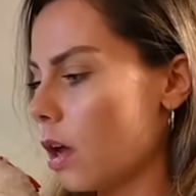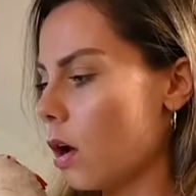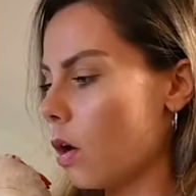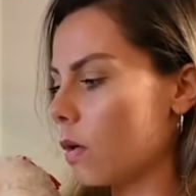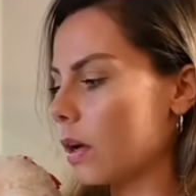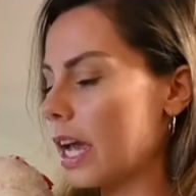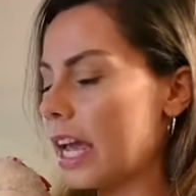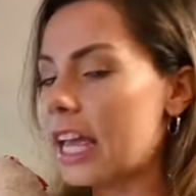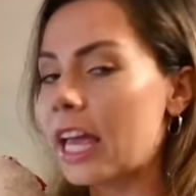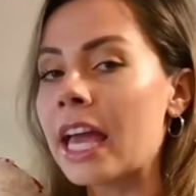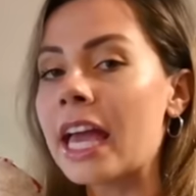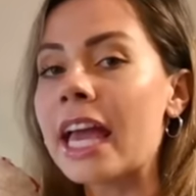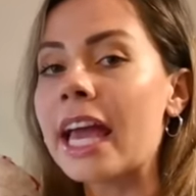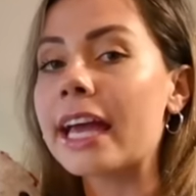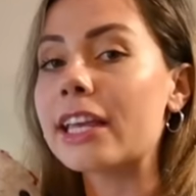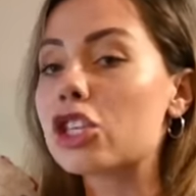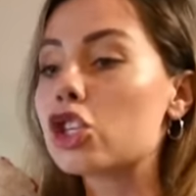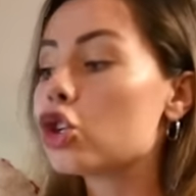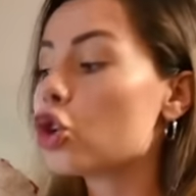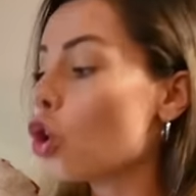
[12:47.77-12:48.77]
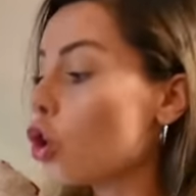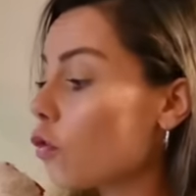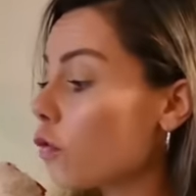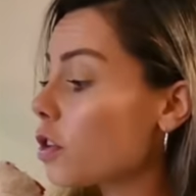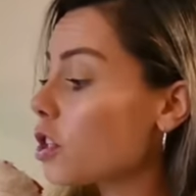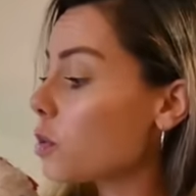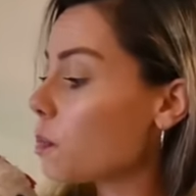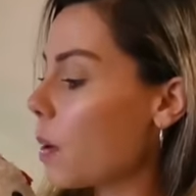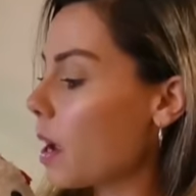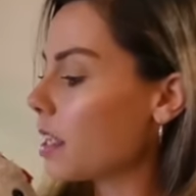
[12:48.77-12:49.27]
Okay, it's your
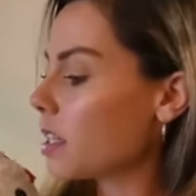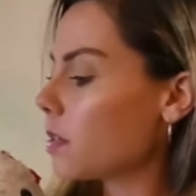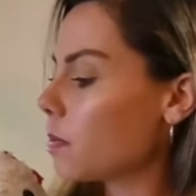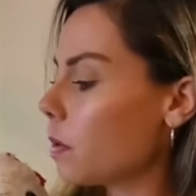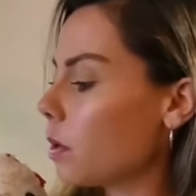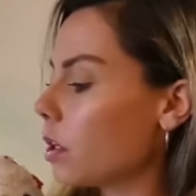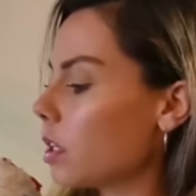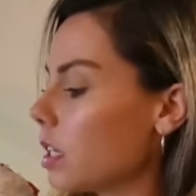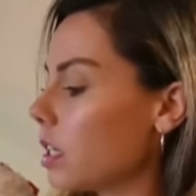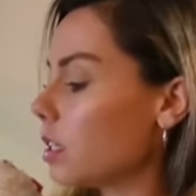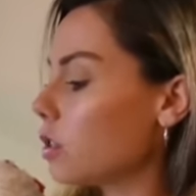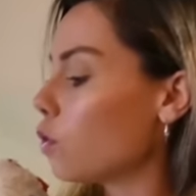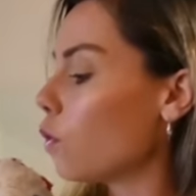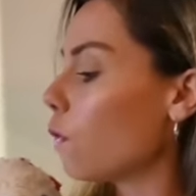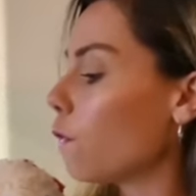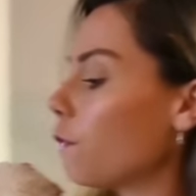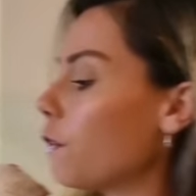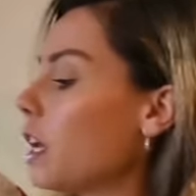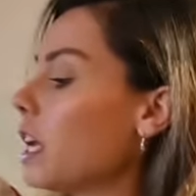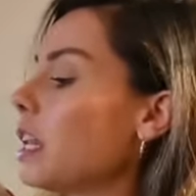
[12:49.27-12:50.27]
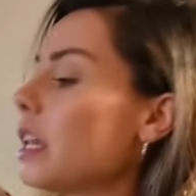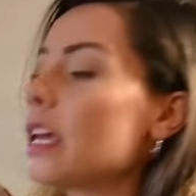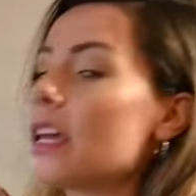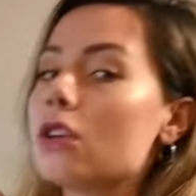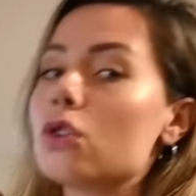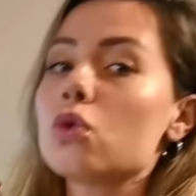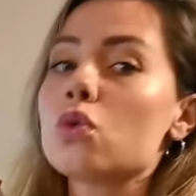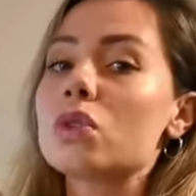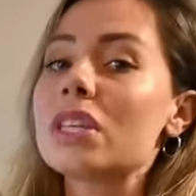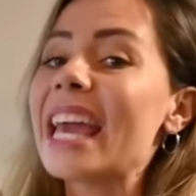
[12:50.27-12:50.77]
responsibility to feed
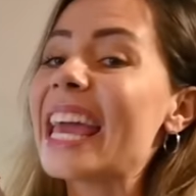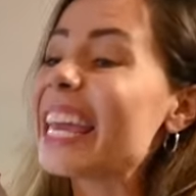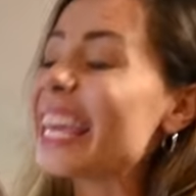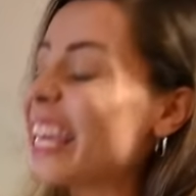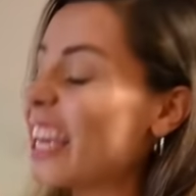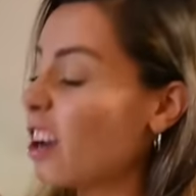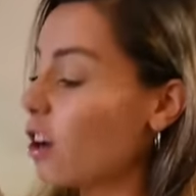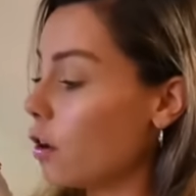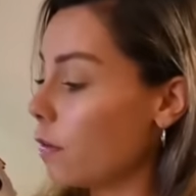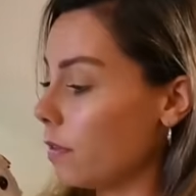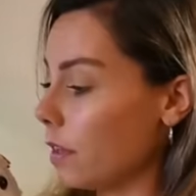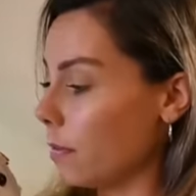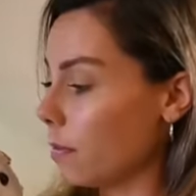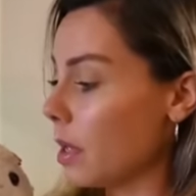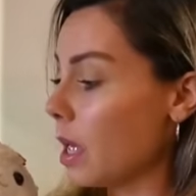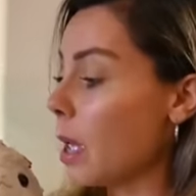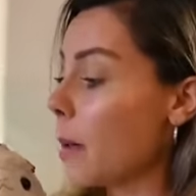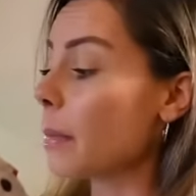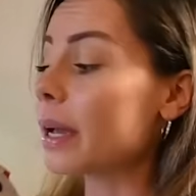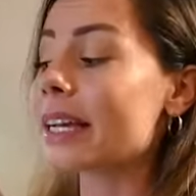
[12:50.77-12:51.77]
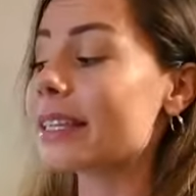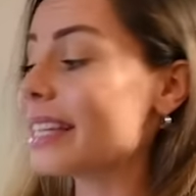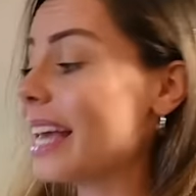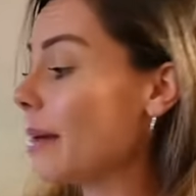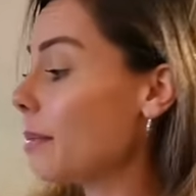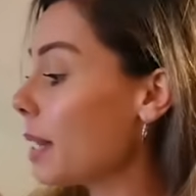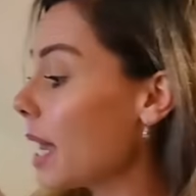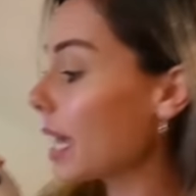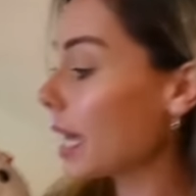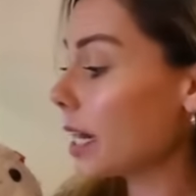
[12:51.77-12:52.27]
and to take care of them because
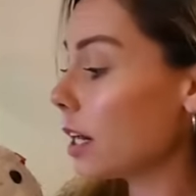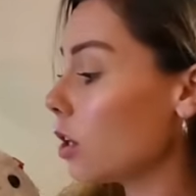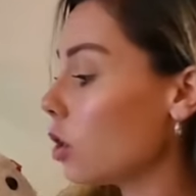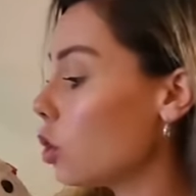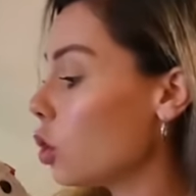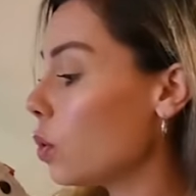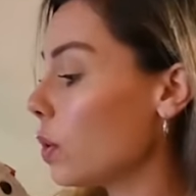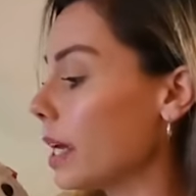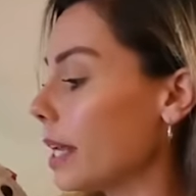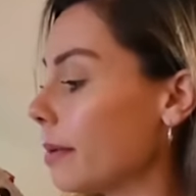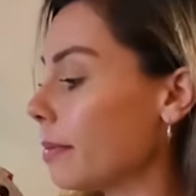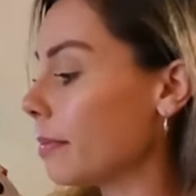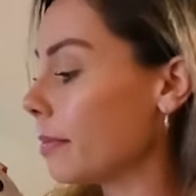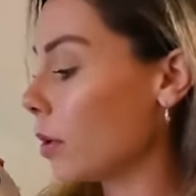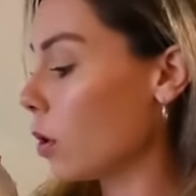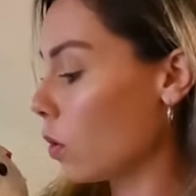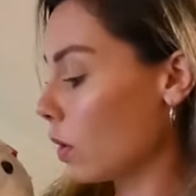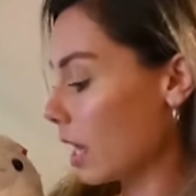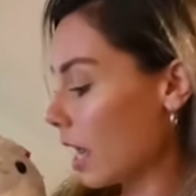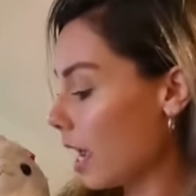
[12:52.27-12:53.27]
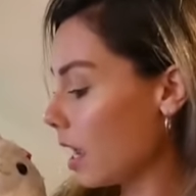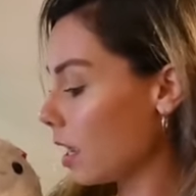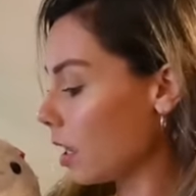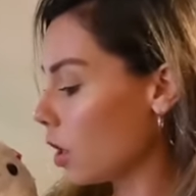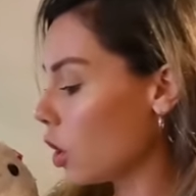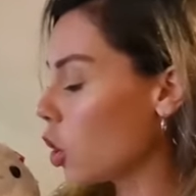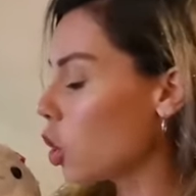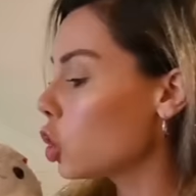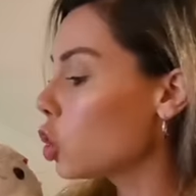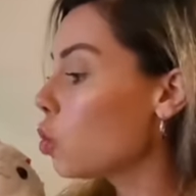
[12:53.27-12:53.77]
I'm not gonna do it, okay?
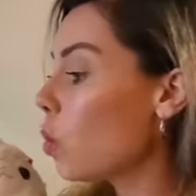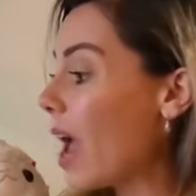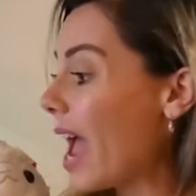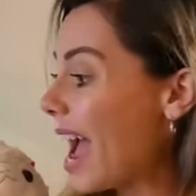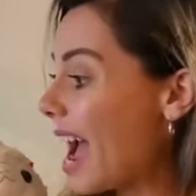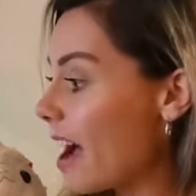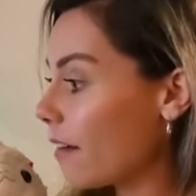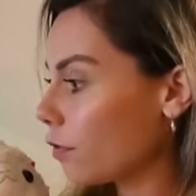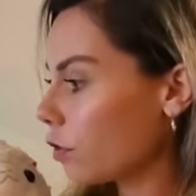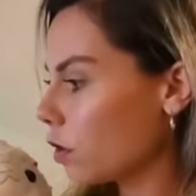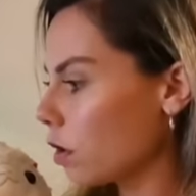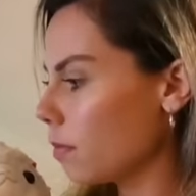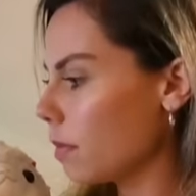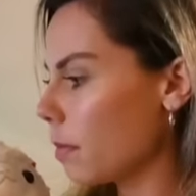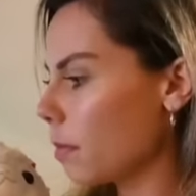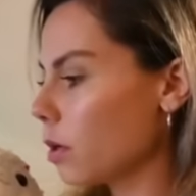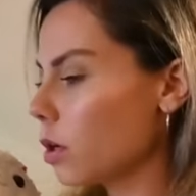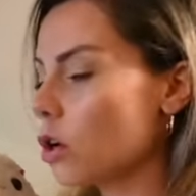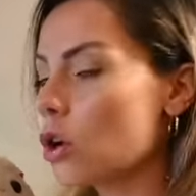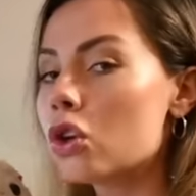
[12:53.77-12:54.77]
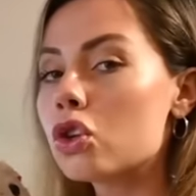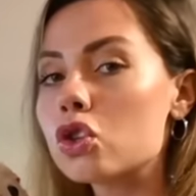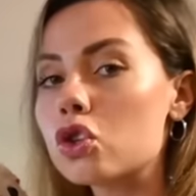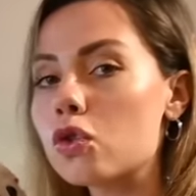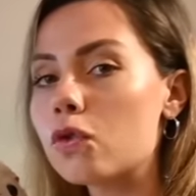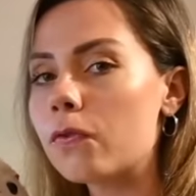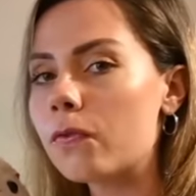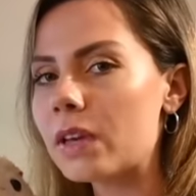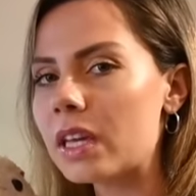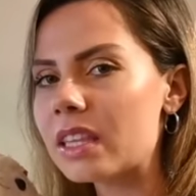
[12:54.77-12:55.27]
You have to remember
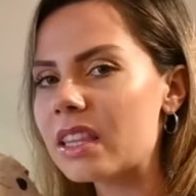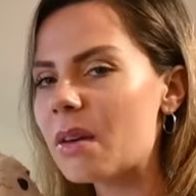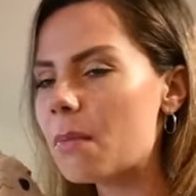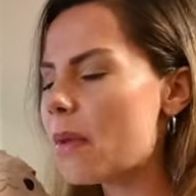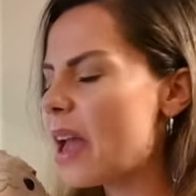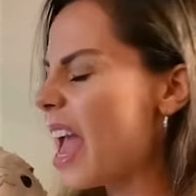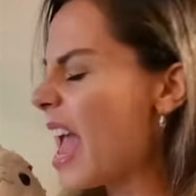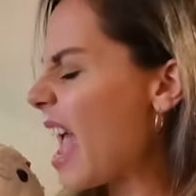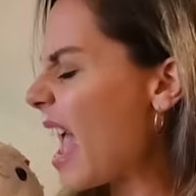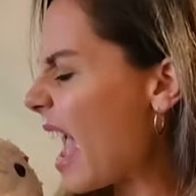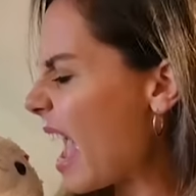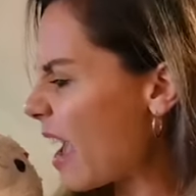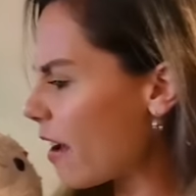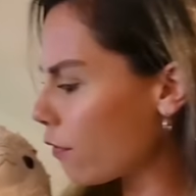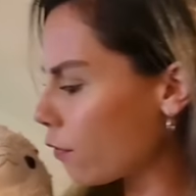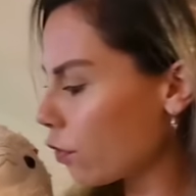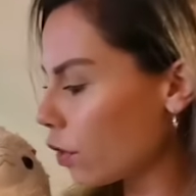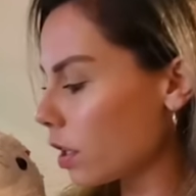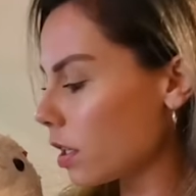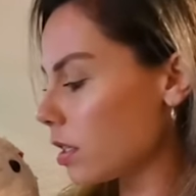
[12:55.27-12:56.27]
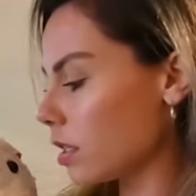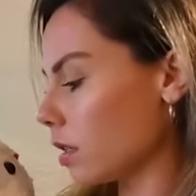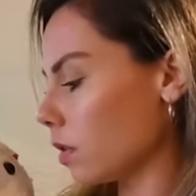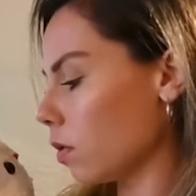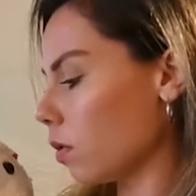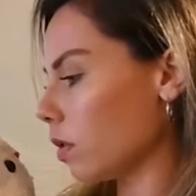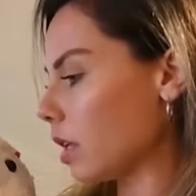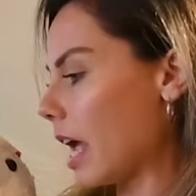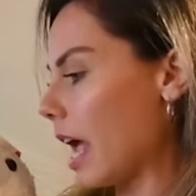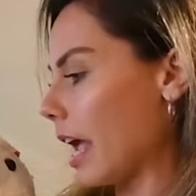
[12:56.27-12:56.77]
to feed them every
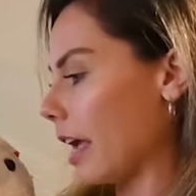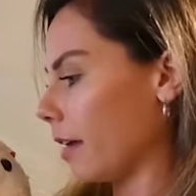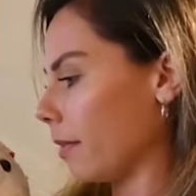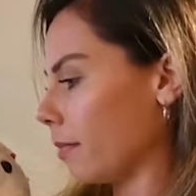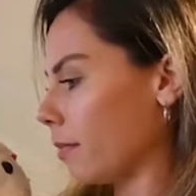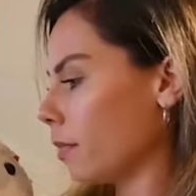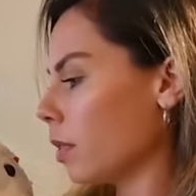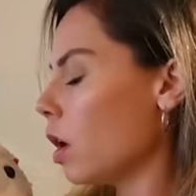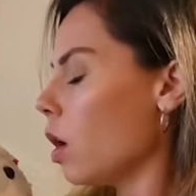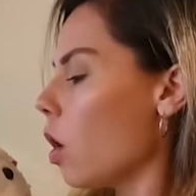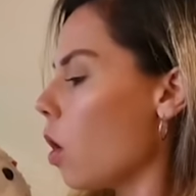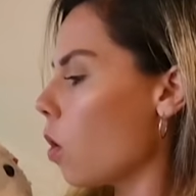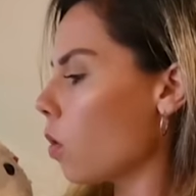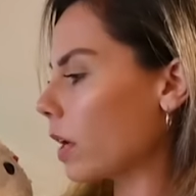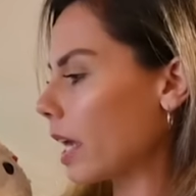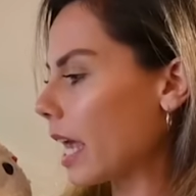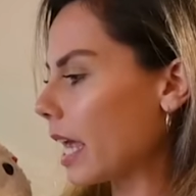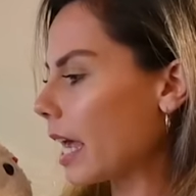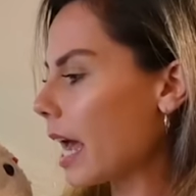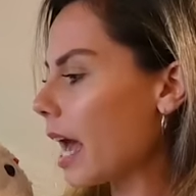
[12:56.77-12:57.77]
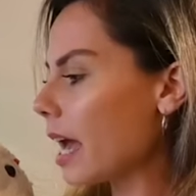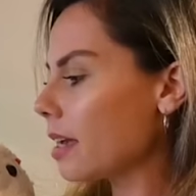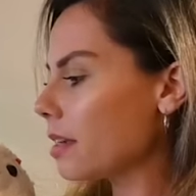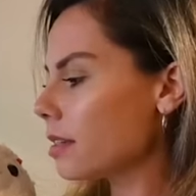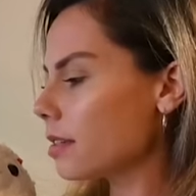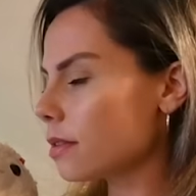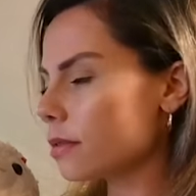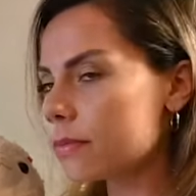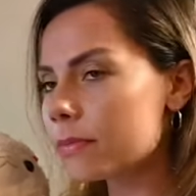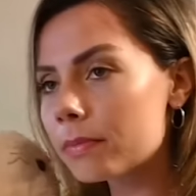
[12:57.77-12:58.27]
single day. Okay,
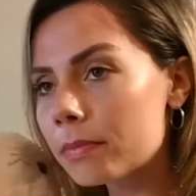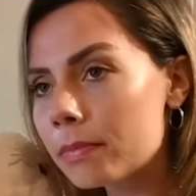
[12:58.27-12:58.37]
guys?